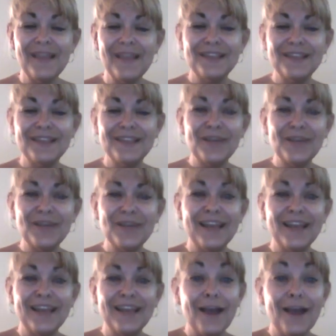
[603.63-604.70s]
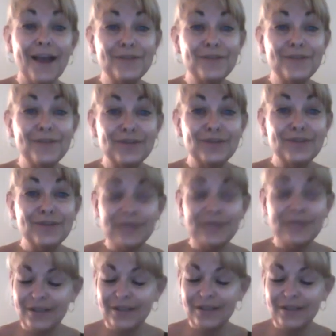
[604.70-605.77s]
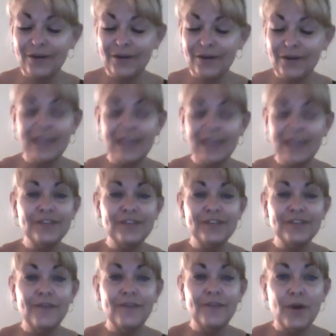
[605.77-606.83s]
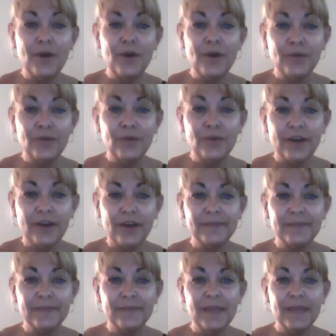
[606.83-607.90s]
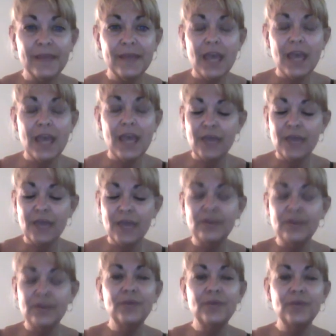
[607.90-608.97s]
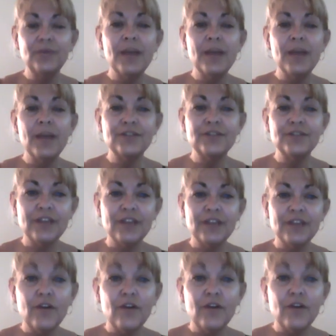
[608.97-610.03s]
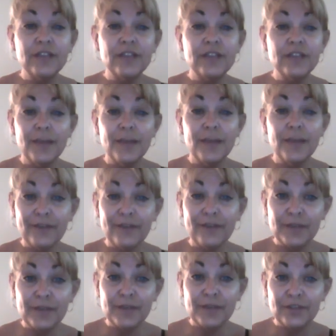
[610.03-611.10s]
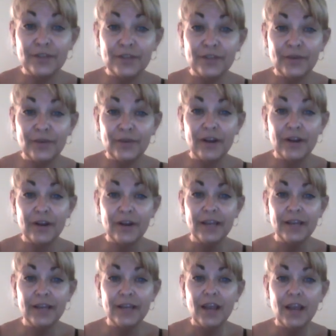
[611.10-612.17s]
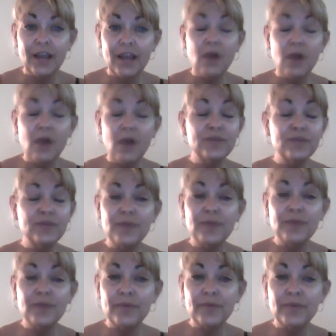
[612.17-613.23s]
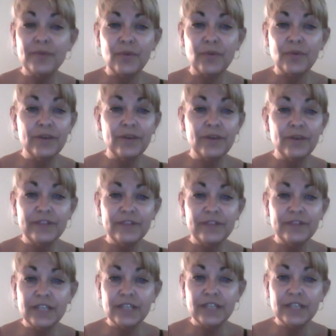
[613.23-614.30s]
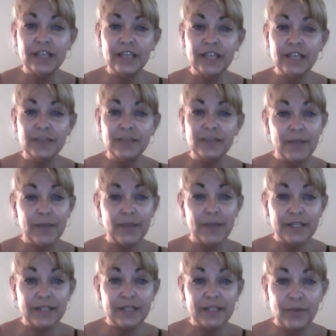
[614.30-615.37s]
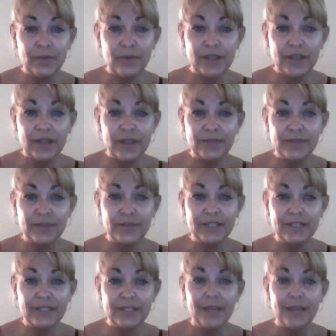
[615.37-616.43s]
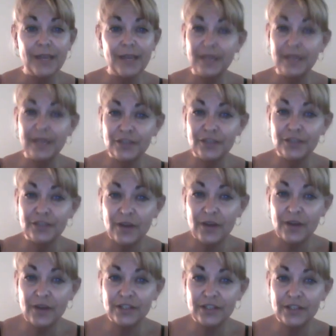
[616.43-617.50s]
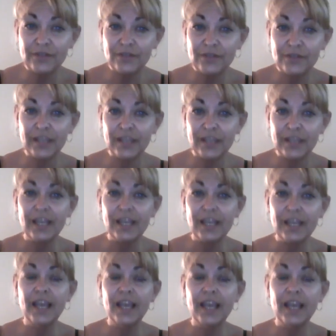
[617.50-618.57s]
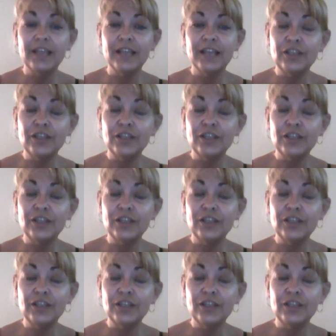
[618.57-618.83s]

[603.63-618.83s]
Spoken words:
So again, I would use, you know, get yourself a bottle of water and really remind yourself all the time of how special you are. Always remember what it feels like to be abundant and prosperous, because you are deserving and